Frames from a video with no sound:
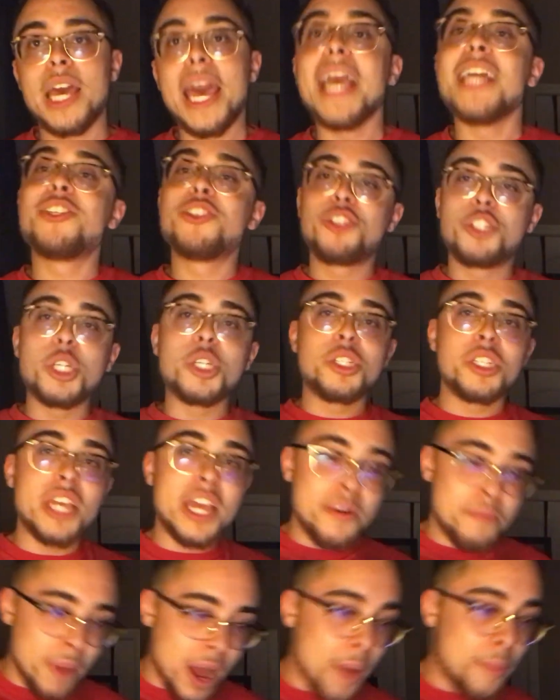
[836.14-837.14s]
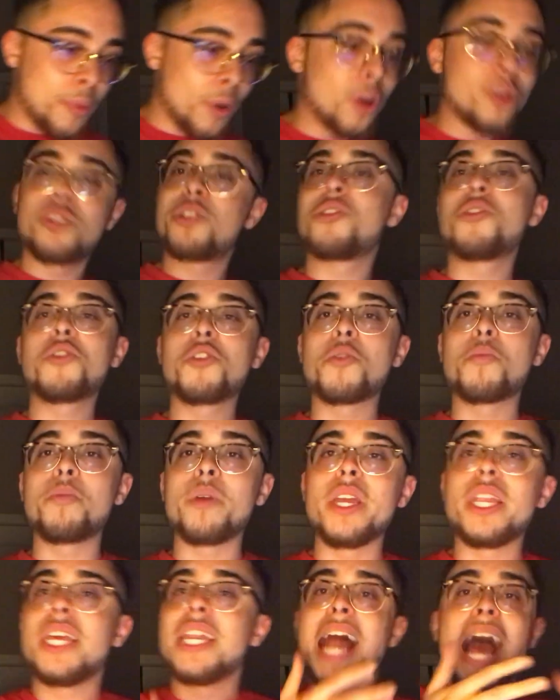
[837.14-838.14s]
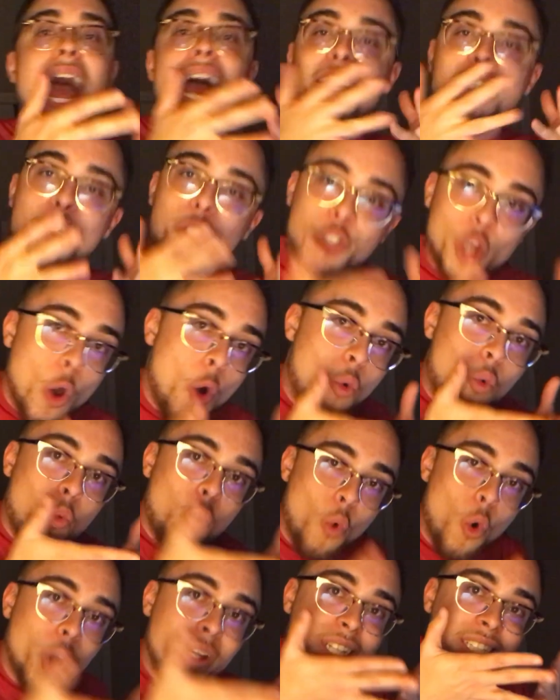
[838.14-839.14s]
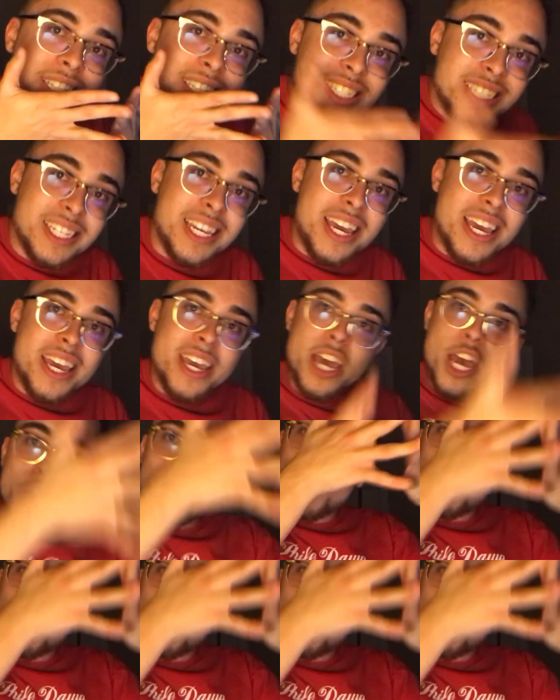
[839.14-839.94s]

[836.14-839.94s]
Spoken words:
It's just, in my personal opinion, I don't want to see